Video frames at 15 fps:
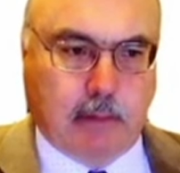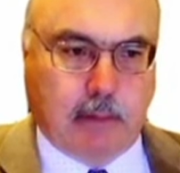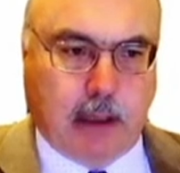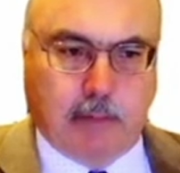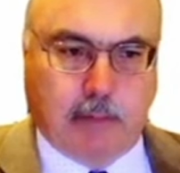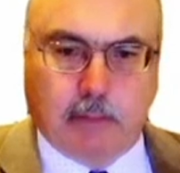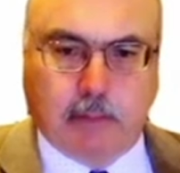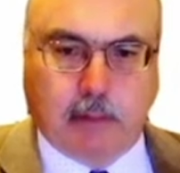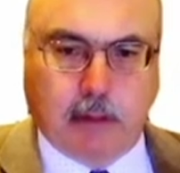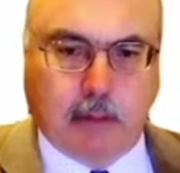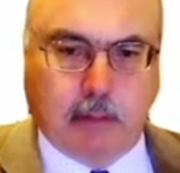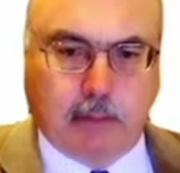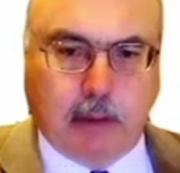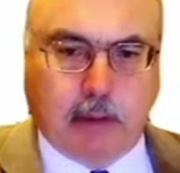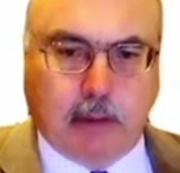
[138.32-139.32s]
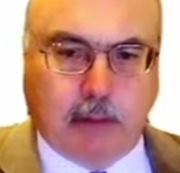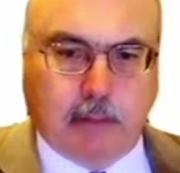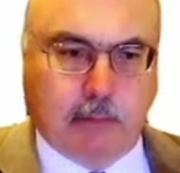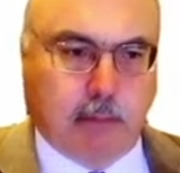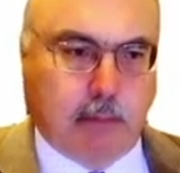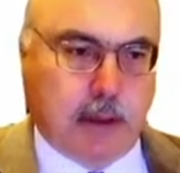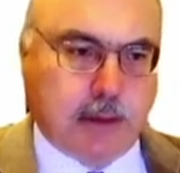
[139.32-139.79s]
Texas, South
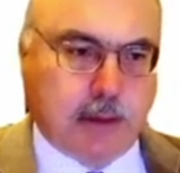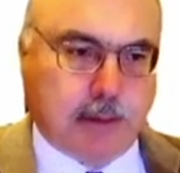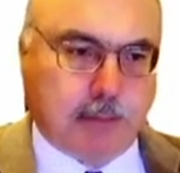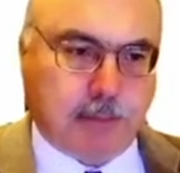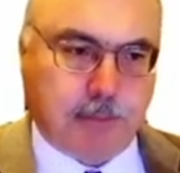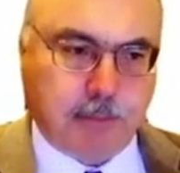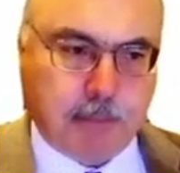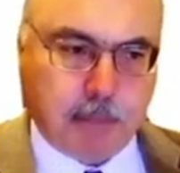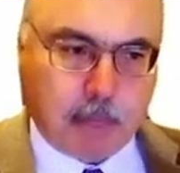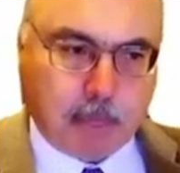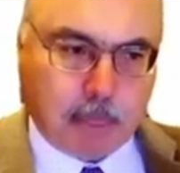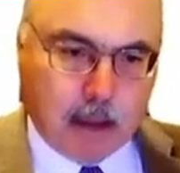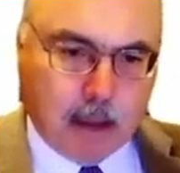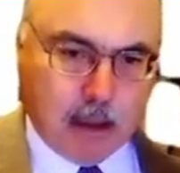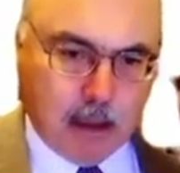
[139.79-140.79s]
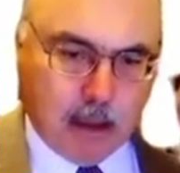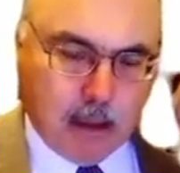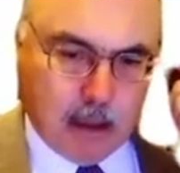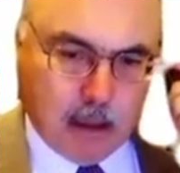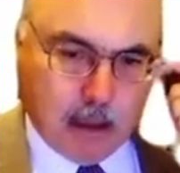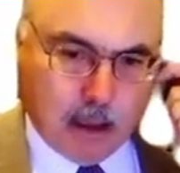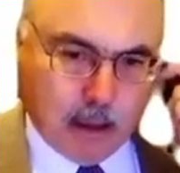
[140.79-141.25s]
Texas region.
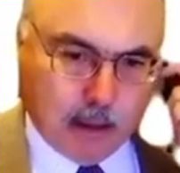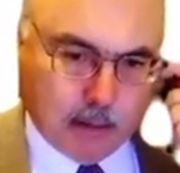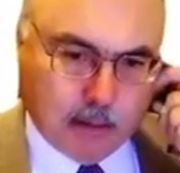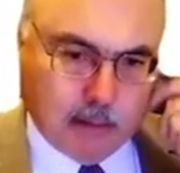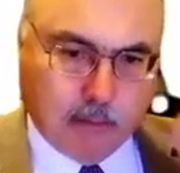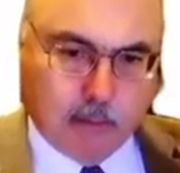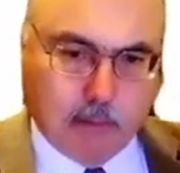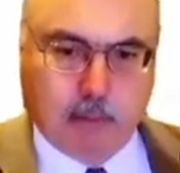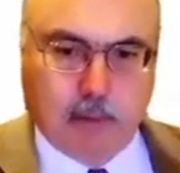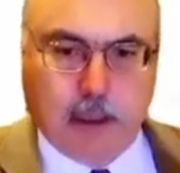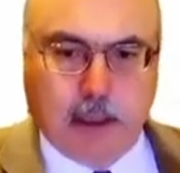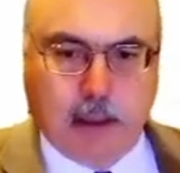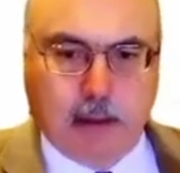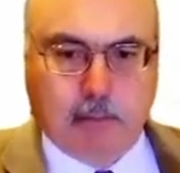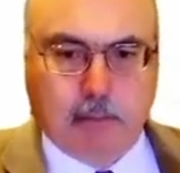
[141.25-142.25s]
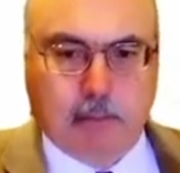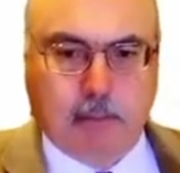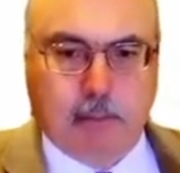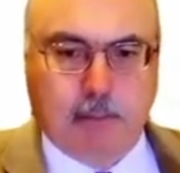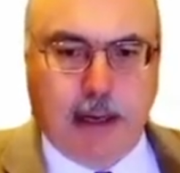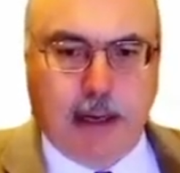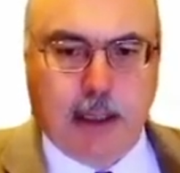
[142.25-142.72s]
The
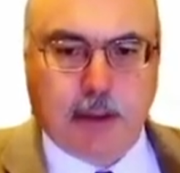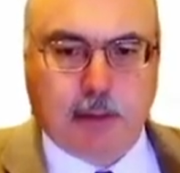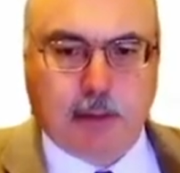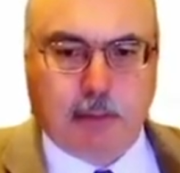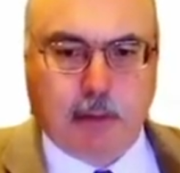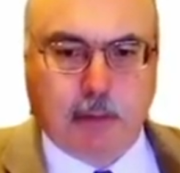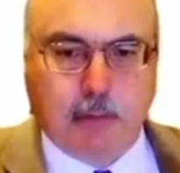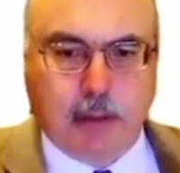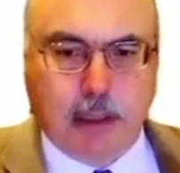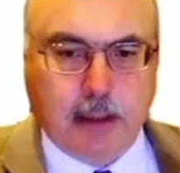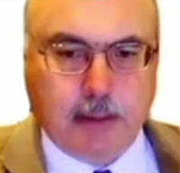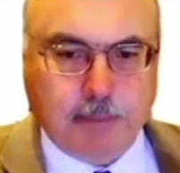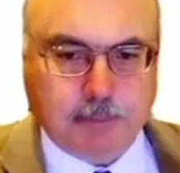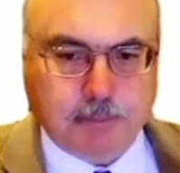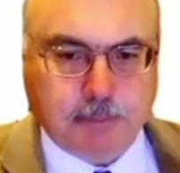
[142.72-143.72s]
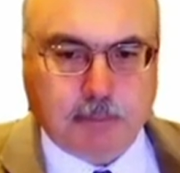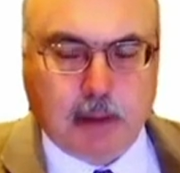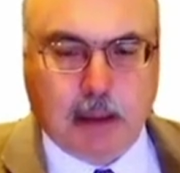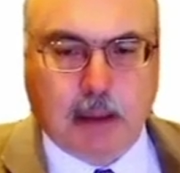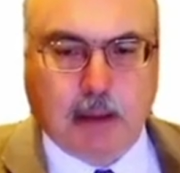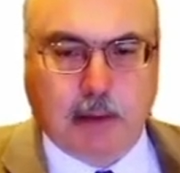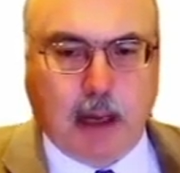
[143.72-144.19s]
advantage of Rosita
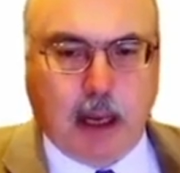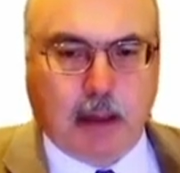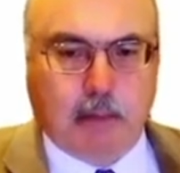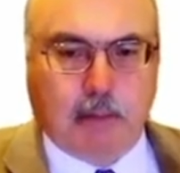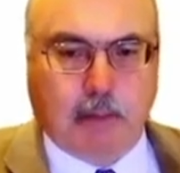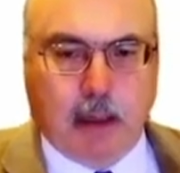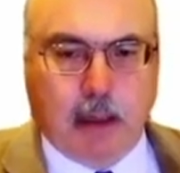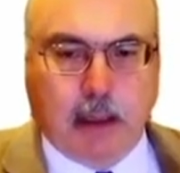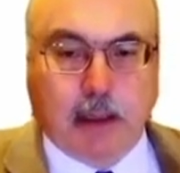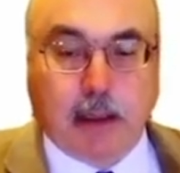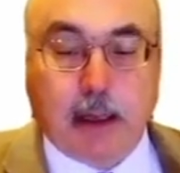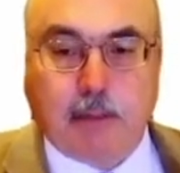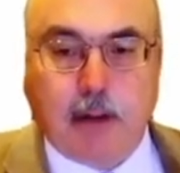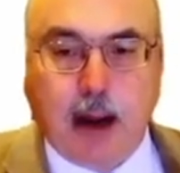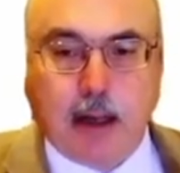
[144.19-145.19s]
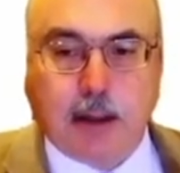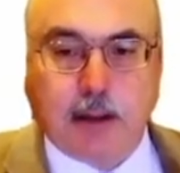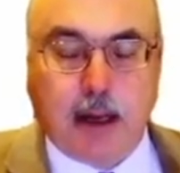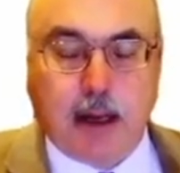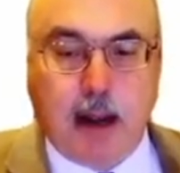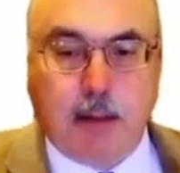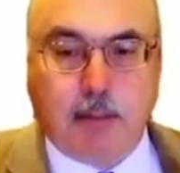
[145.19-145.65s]
is that it never
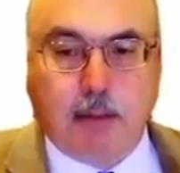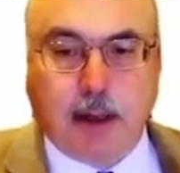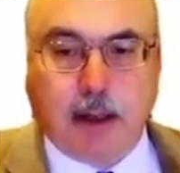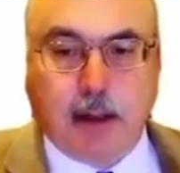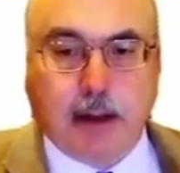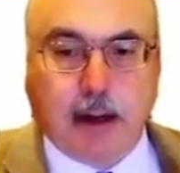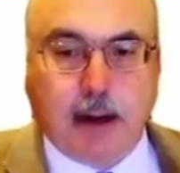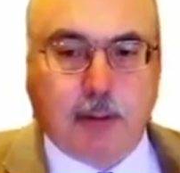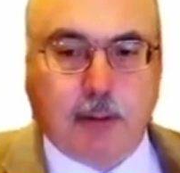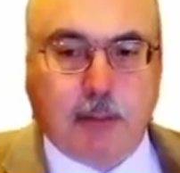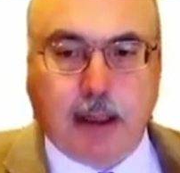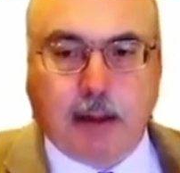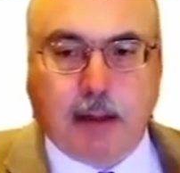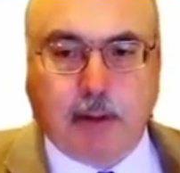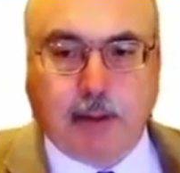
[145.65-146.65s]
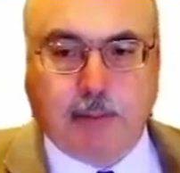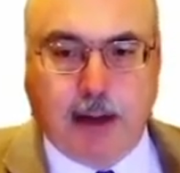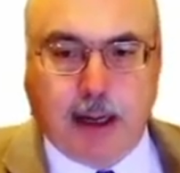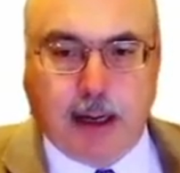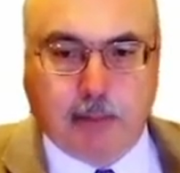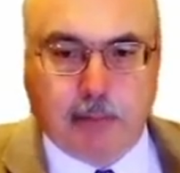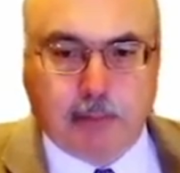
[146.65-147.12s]
actually operated after being
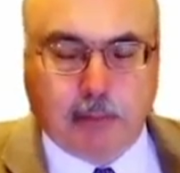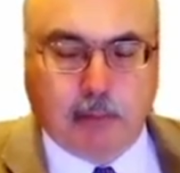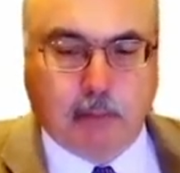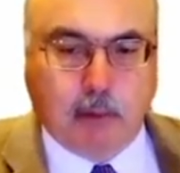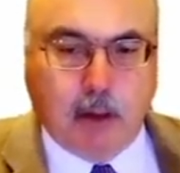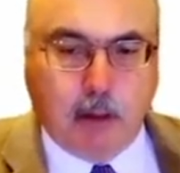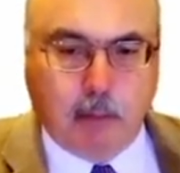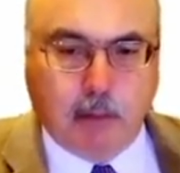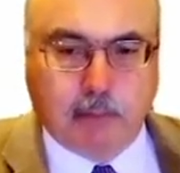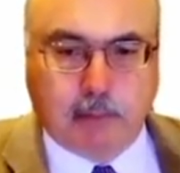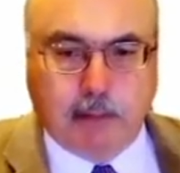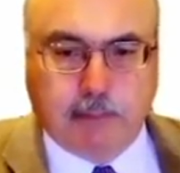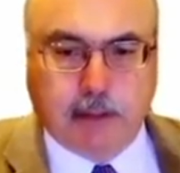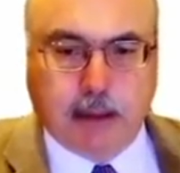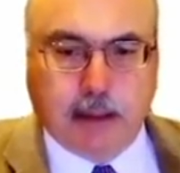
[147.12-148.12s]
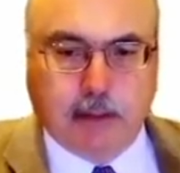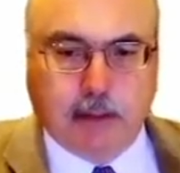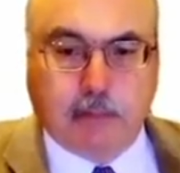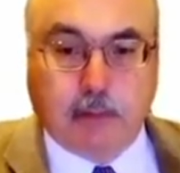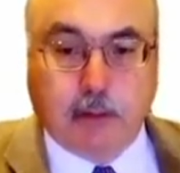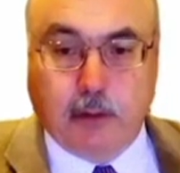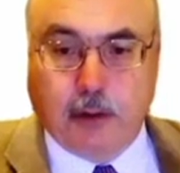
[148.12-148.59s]
revamped. So almost everything's
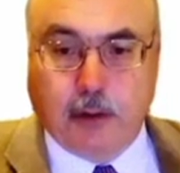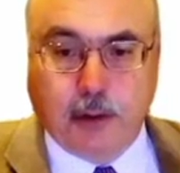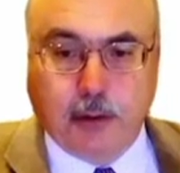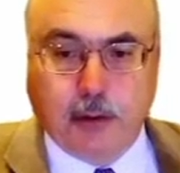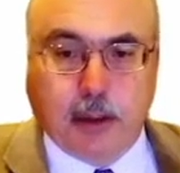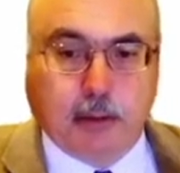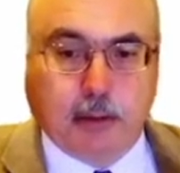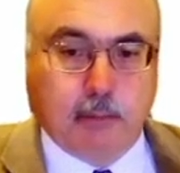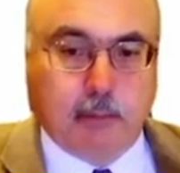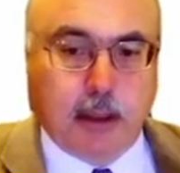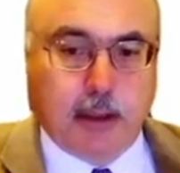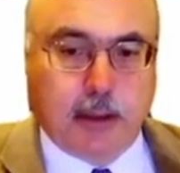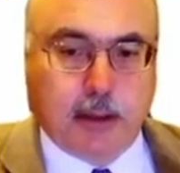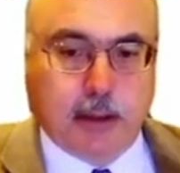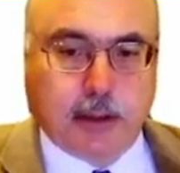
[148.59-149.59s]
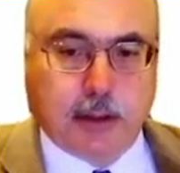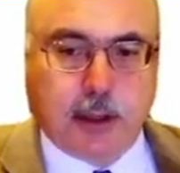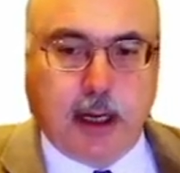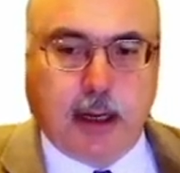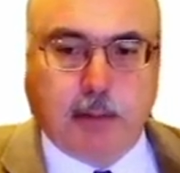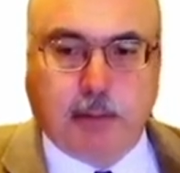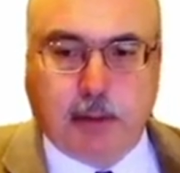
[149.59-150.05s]
still new and in really good
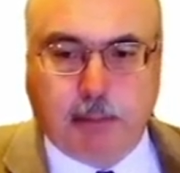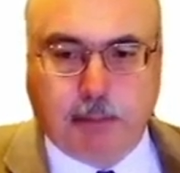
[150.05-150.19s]
shape.